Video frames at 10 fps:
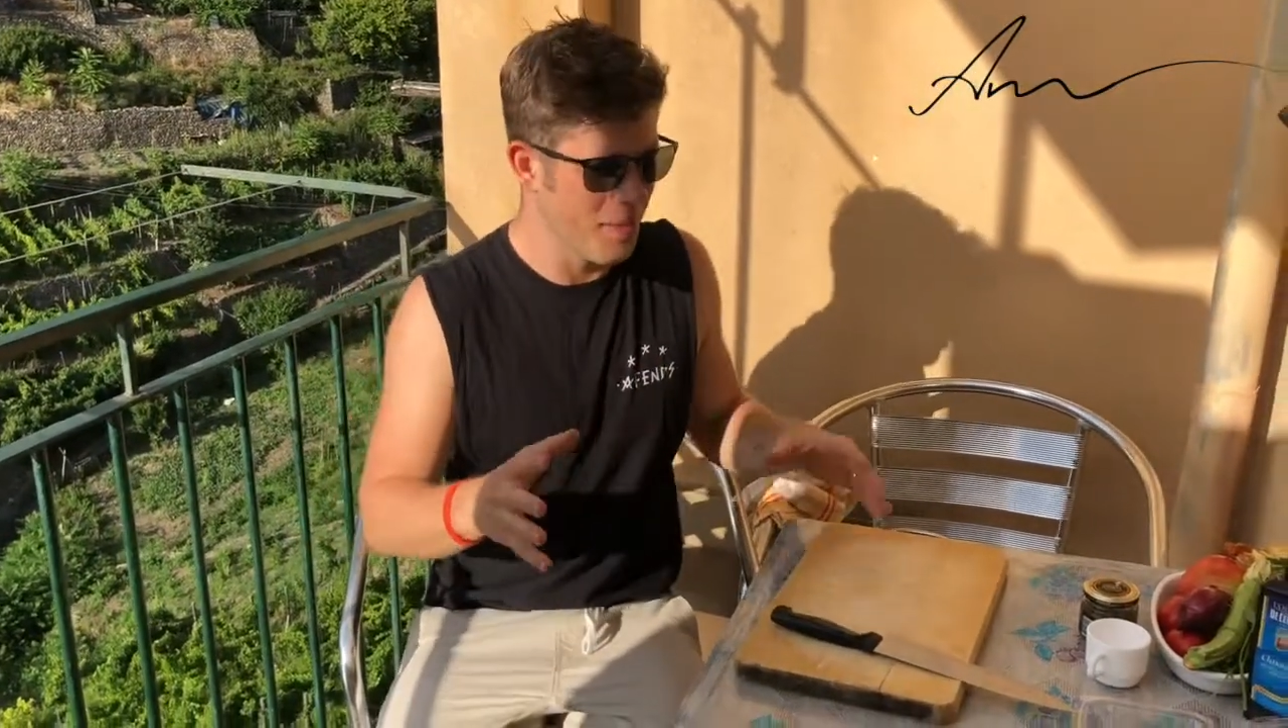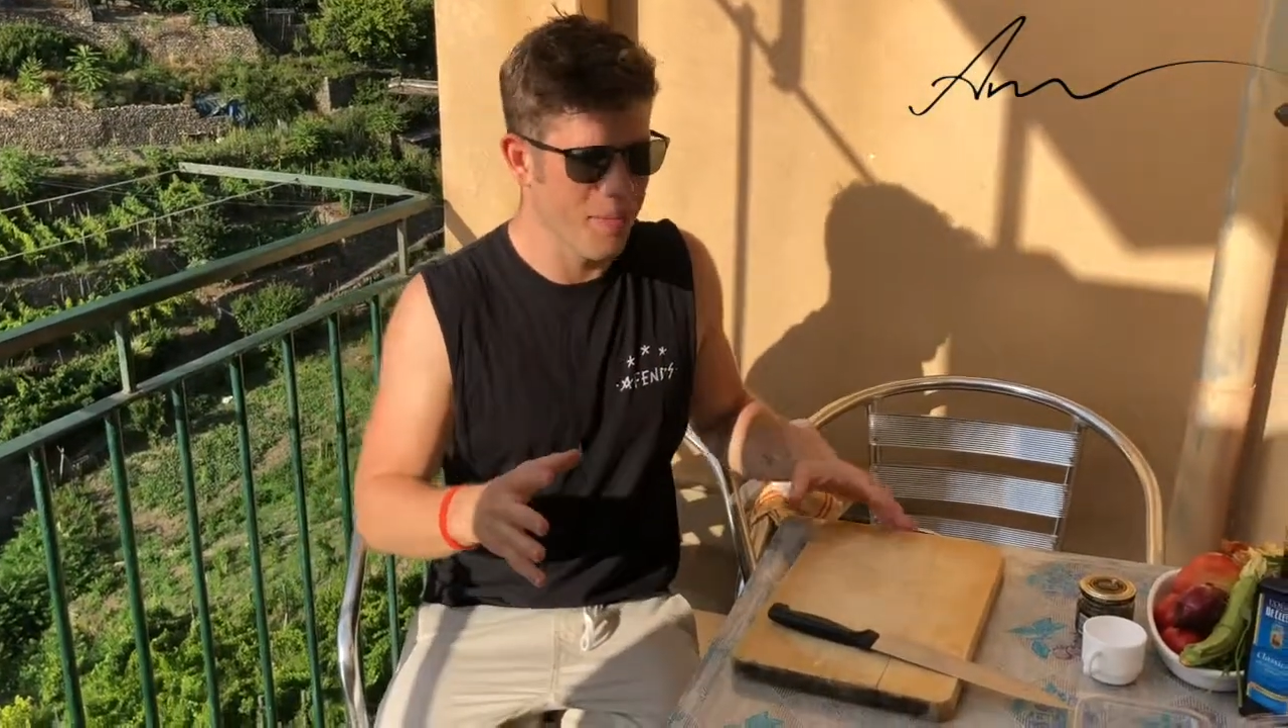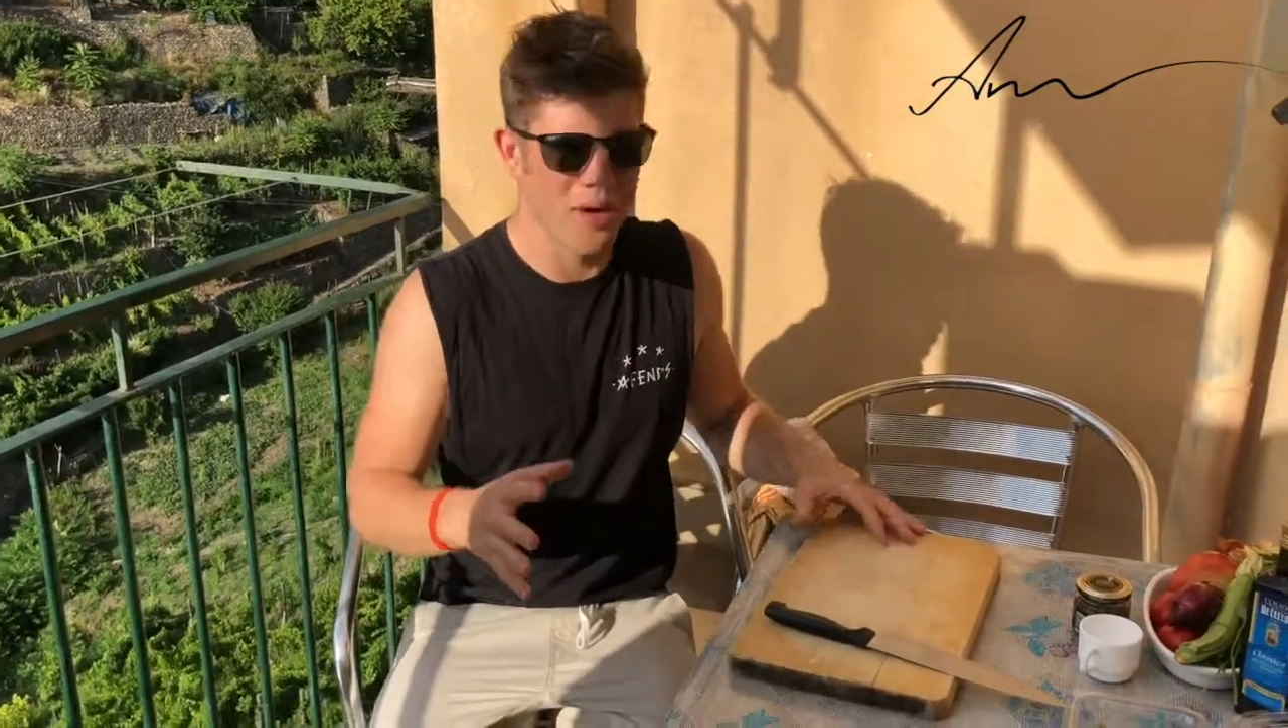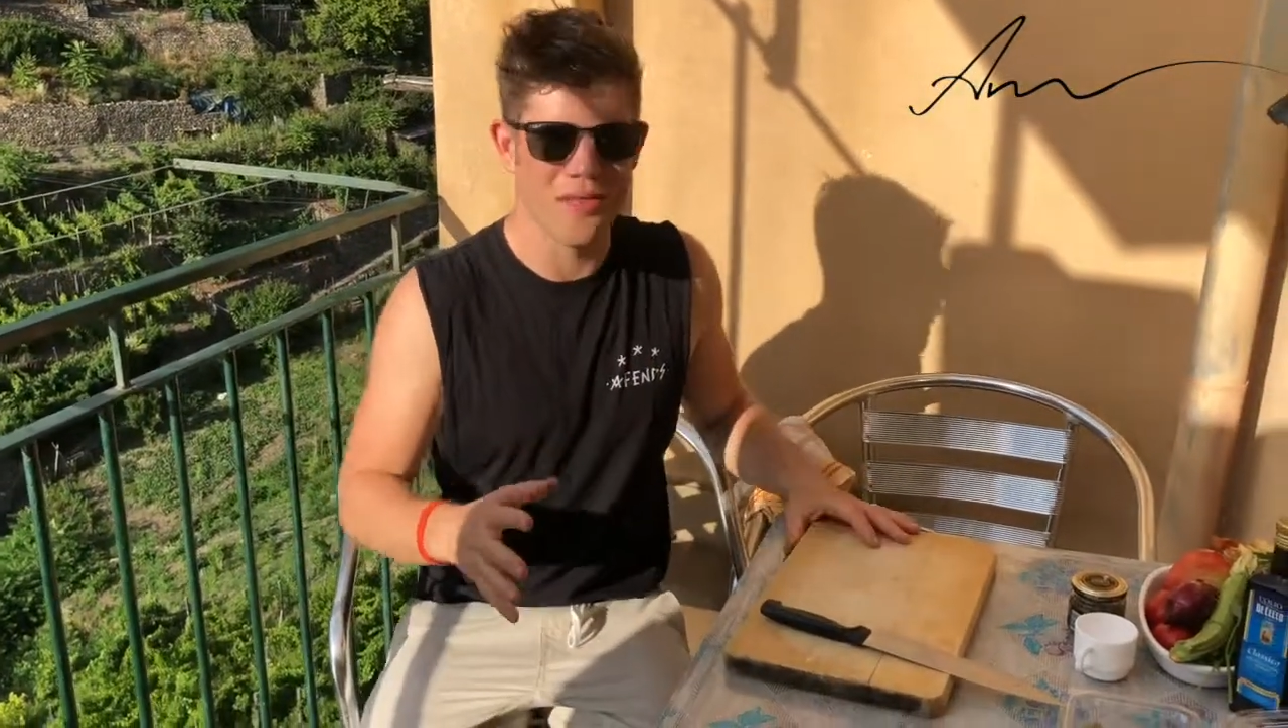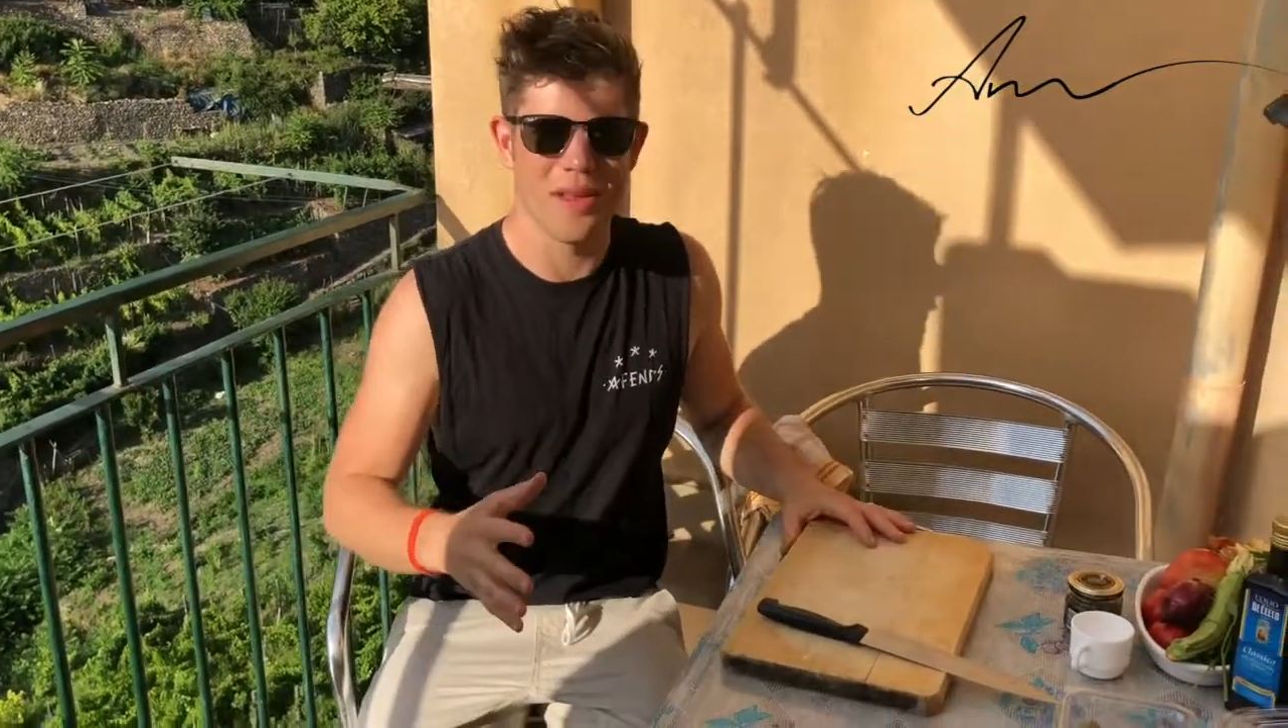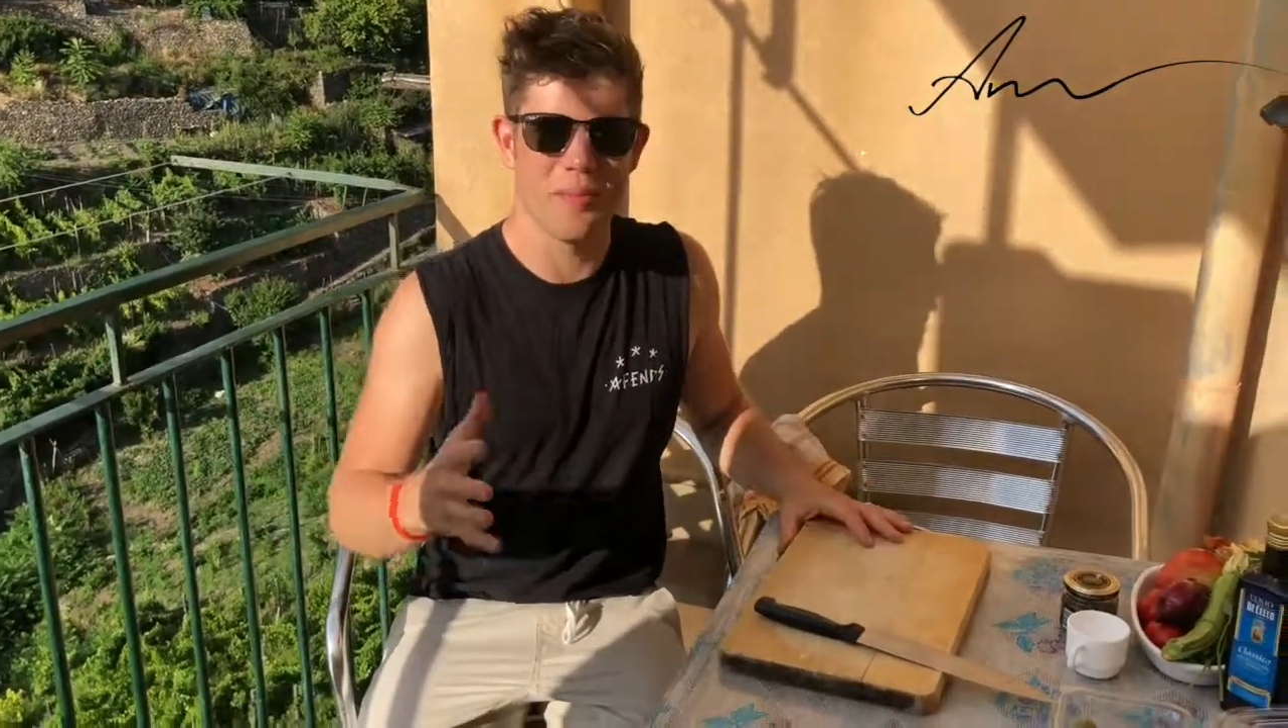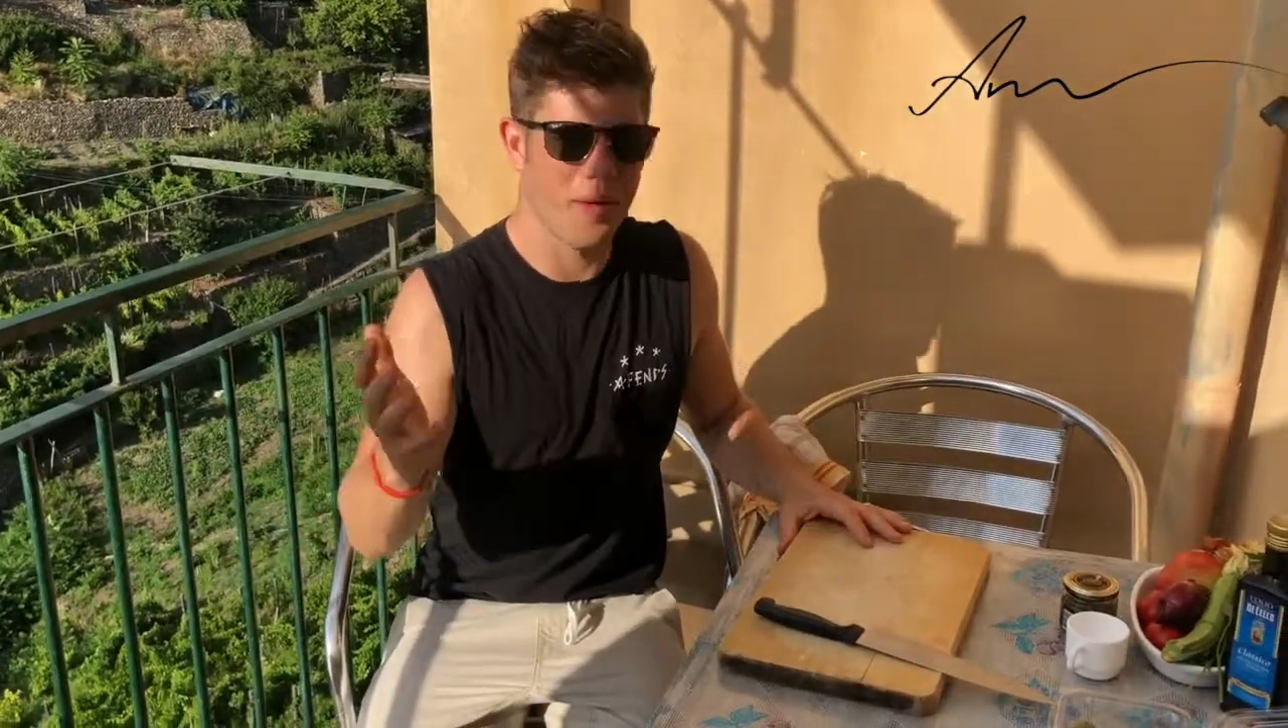be perfect,